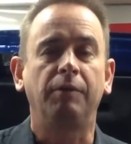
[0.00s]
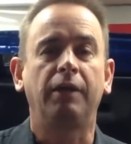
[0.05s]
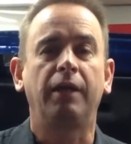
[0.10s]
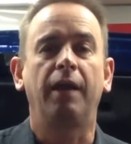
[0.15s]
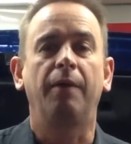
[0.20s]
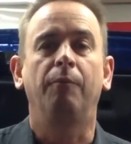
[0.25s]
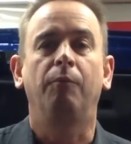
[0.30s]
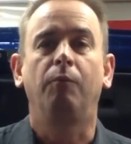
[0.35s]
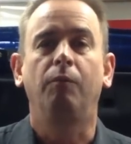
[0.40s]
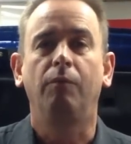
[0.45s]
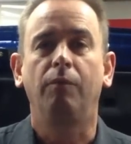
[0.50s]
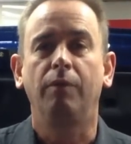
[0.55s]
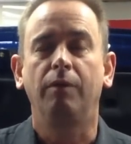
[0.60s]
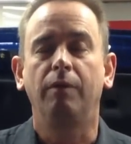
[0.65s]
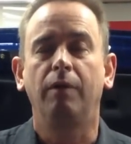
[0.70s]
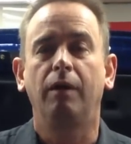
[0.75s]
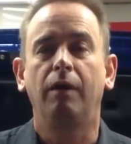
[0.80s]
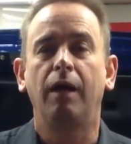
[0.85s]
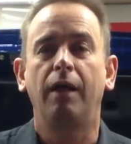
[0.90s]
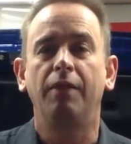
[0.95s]
get
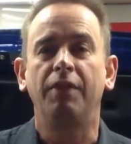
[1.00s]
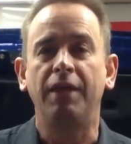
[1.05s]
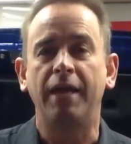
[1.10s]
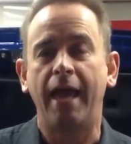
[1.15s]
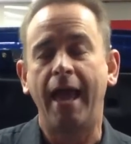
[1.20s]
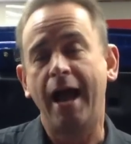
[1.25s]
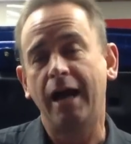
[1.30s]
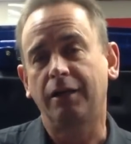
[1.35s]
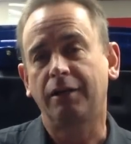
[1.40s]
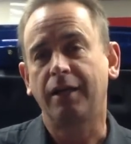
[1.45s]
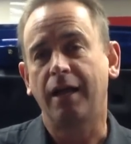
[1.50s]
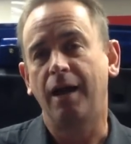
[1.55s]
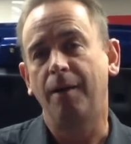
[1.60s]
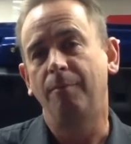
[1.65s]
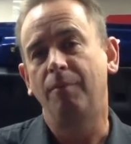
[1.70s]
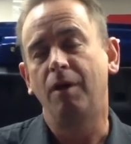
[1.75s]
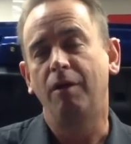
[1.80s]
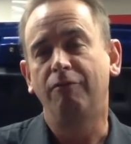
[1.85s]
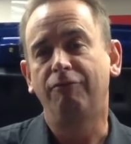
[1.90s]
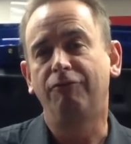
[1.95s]
the
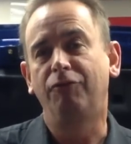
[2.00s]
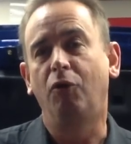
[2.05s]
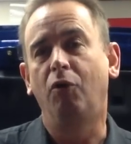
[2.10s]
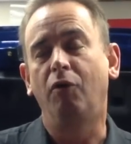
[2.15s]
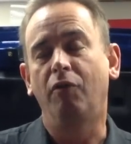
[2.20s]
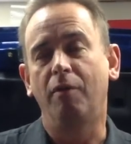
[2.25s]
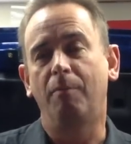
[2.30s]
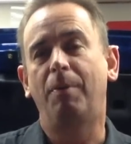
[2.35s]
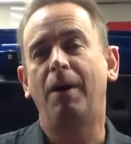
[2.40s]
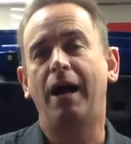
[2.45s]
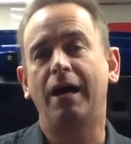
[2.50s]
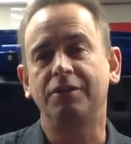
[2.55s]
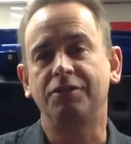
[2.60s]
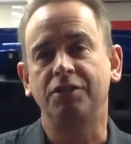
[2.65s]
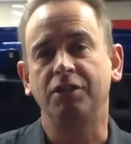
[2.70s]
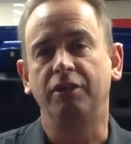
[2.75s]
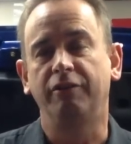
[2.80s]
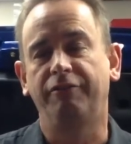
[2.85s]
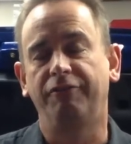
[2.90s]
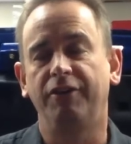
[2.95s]
outcome for the parts
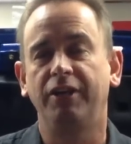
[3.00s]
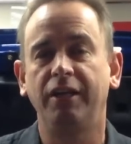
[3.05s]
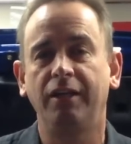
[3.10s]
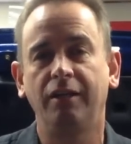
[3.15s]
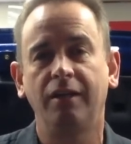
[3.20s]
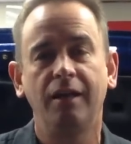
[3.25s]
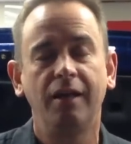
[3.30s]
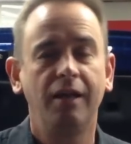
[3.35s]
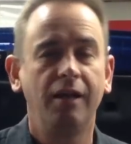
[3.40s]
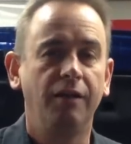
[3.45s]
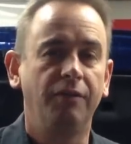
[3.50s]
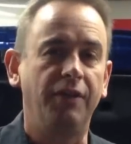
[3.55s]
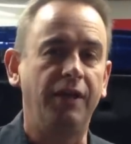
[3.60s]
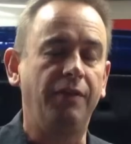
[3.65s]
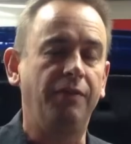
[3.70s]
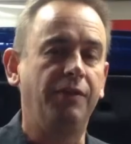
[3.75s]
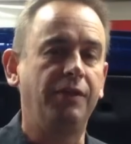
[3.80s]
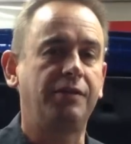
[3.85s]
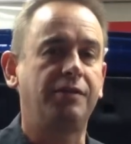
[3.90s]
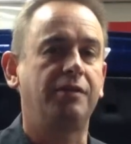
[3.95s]
that you're fitting,
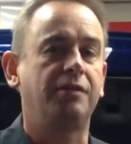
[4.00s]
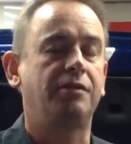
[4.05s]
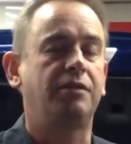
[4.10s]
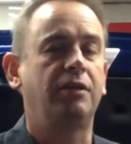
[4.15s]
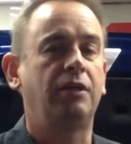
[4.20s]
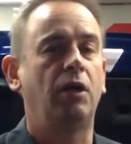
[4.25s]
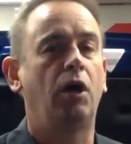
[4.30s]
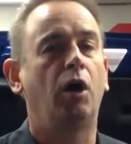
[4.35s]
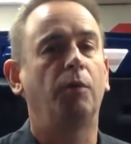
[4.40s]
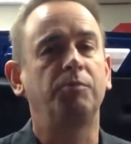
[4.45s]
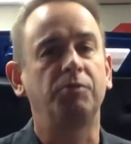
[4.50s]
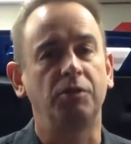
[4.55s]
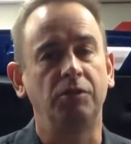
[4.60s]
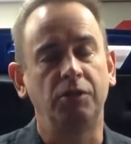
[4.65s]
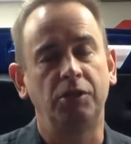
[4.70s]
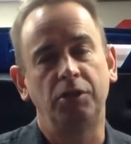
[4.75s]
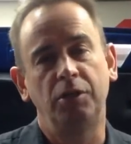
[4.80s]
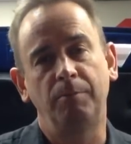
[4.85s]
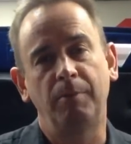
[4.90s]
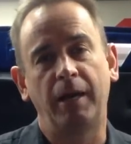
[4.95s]
then this is the option
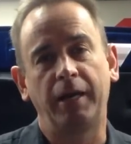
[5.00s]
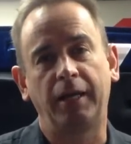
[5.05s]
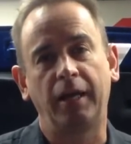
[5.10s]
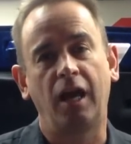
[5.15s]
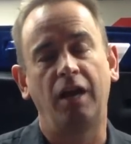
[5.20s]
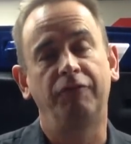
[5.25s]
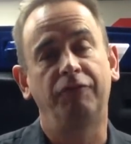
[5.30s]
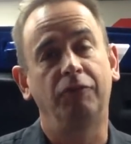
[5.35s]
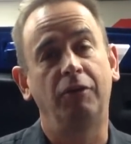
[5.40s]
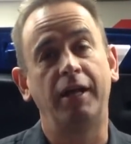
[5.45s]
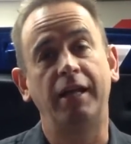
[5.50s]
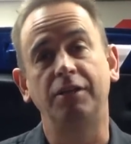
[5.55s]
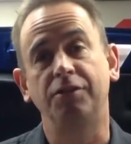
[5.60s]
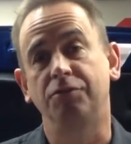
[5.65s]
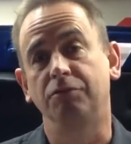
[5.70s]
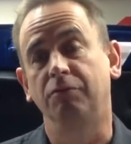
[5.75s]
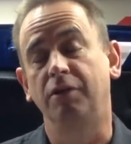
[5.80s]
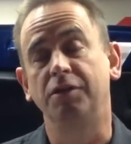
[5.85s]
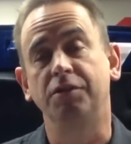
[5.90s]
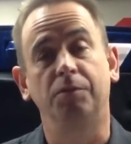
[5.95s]
that you may go for.
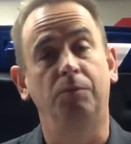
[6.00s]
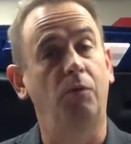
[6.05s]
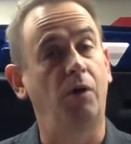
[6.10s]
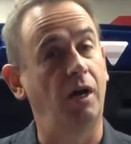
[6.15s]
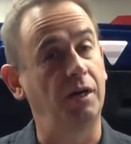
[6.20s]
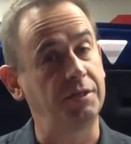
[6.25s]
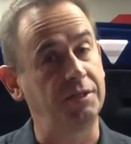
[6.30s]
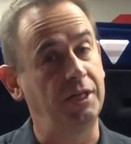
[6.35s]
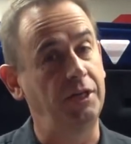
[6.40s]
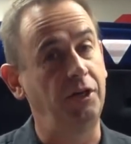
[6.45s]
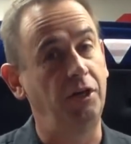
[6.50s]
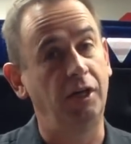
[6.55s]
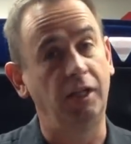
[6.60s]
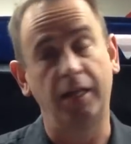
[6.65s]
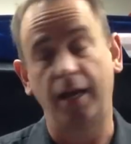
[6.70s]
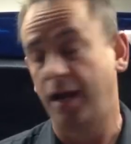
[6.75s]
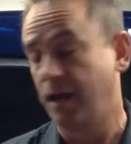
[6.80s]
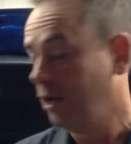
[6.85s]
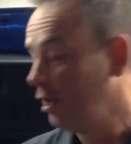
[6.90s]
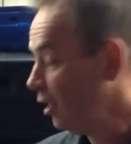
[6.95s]
Hence the reason why I said
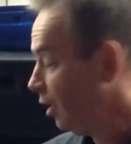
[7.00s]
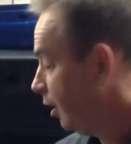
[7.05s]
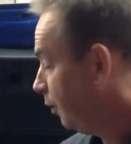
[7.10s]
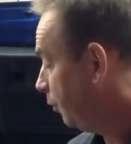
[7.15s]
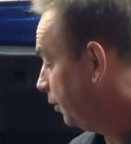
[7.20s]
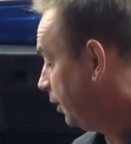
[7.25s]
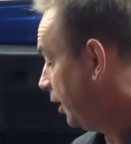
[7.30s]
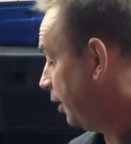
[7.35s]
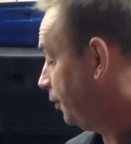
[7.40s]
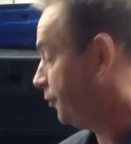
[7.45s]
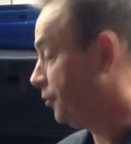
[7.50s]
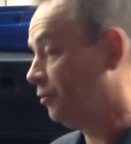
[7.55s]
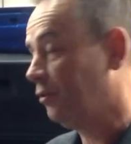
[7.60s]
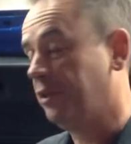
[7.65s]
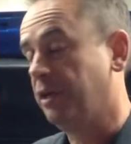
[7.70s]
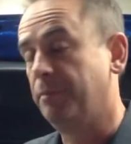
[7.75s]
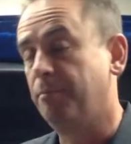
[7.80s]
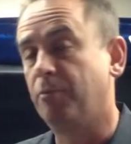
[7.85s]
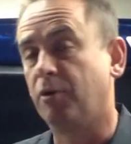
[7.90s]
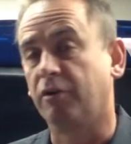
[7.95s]
earlier, we don't do
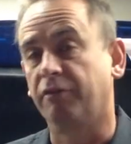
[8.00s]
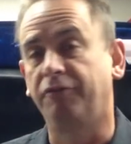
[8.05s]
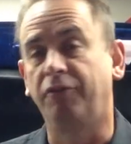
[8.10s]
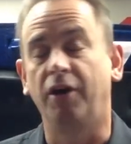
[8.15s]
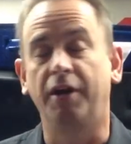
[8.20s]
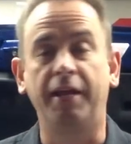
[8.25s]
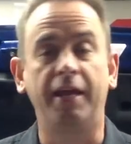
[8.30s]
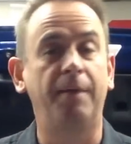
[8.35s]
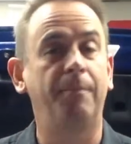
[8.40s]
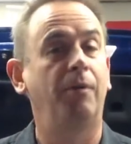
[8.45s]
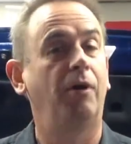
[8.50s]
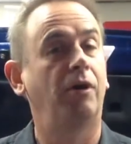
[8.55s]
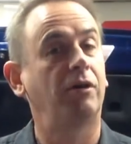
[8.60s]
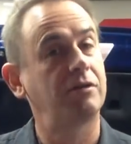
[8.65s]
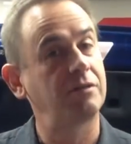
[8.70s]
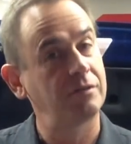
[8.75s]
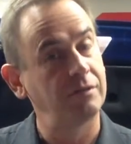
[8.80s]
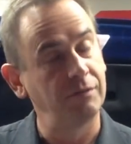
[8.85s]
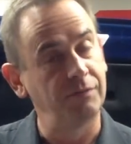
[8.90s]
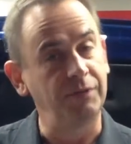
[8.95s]
the modified
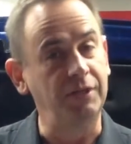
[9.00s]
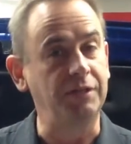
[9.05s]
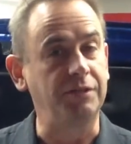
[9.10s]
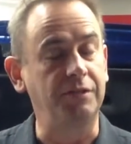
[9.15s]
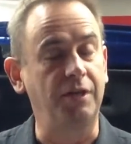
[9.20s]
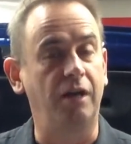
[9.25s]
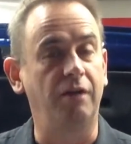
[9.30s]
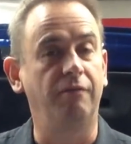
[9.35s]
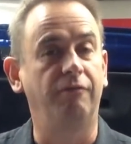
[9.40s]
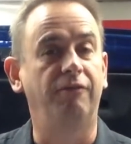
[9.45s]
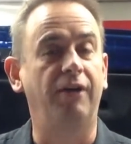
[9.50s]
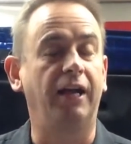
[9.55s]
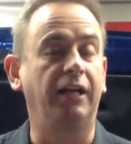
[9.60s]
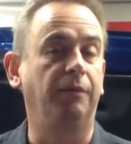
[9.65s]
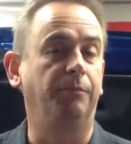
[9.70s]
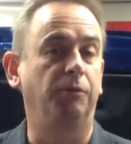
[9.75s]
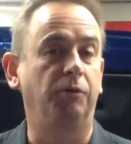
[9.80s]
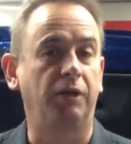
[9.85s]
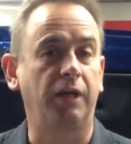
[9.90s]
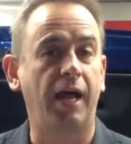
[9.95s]
airbox. There's no
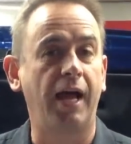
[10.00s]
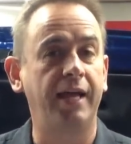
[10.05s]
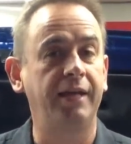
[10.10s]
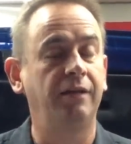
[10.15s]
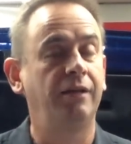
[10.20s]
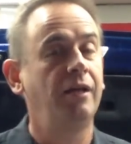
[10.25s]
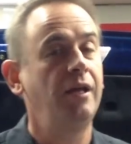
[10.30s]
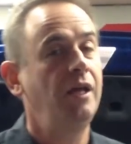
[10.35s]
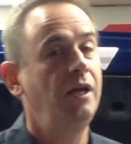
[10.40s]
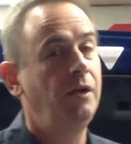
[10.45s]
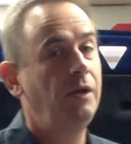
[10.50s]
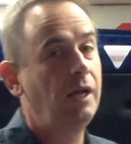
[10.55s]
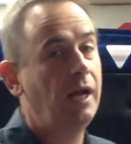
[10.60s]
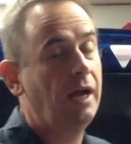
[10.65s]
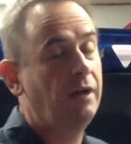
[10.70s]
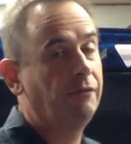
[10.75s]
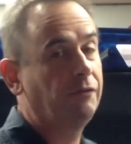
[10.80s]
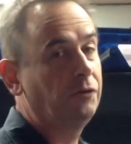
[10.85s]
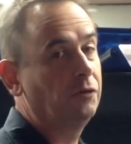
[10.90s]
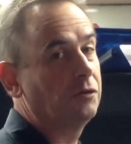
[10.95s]
valuable gain.
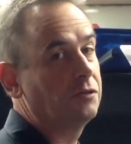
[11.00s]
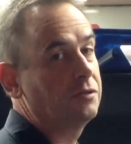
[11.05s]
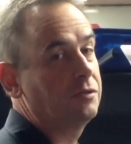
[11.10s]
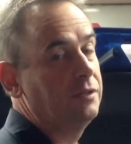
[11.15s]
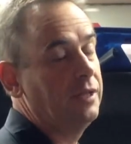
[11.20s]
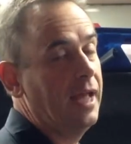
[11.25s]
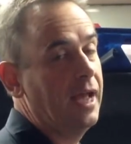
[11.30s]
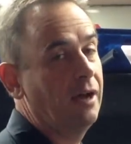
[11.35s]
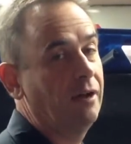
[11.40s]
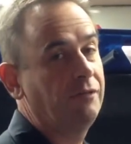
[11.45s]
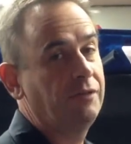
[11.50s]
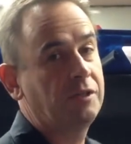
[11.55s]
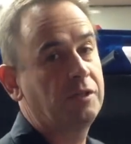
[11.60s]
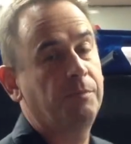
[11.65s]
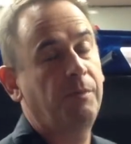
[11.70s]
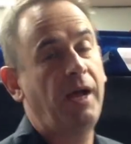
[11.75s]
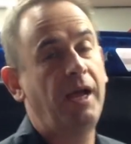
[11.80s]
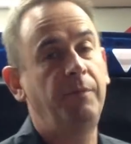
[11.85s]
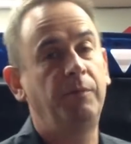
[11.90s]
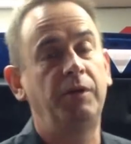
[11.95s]
And of course, now I've
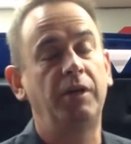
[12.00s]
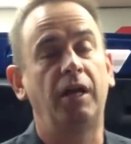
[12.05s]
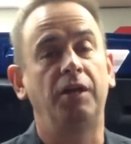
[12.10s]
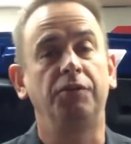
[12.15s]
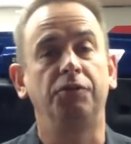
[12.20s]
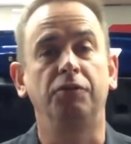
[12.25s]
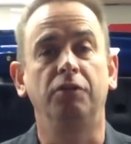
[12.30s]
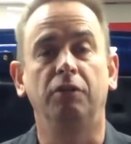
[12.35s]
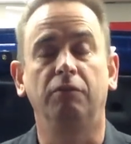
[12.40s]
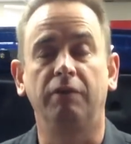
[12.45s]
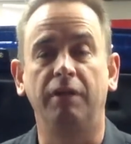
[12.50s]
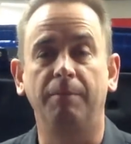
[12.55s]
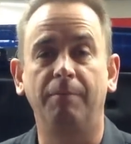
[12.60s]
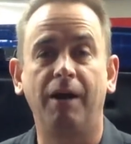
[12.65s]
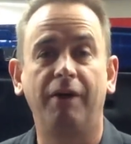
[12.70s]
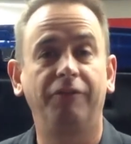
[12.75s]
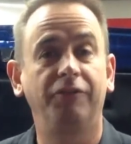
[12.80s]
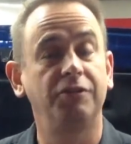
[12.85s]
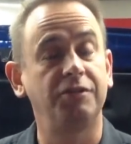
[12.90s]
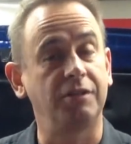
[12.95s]
explained we don't do the rear
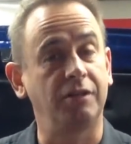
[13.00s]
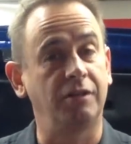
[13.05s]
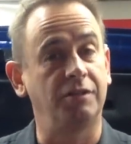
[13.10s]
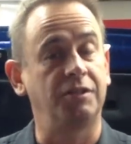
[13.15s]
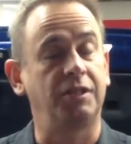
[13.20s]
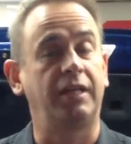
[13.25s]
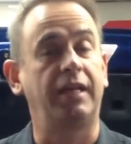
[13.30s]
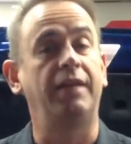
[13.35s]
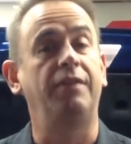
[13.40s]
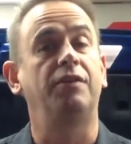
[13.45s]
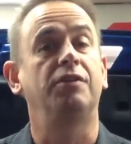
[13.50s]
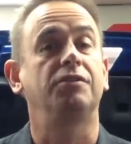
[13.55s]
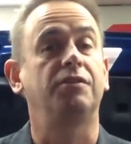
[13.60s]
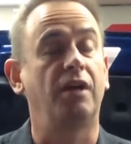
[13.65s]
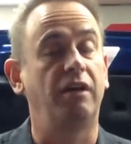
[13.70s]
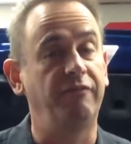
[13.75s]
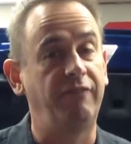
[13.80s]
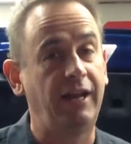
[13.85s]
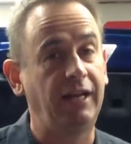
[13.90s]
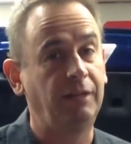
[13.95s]
mufflers because again, there's
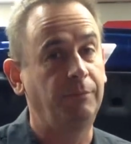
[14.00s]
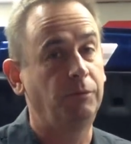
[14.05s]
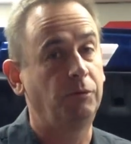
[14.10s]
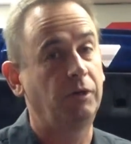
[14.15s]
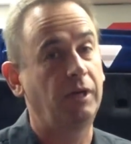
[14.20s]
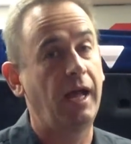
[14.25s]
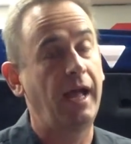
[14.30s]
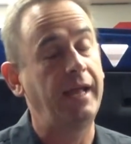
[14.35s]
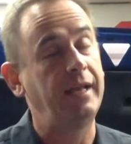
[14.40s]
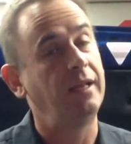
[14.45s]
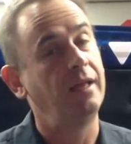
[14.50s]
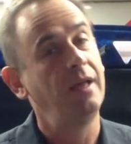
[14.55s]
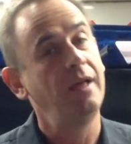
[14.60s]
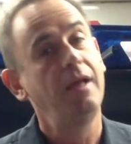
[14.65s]
no valuable gain.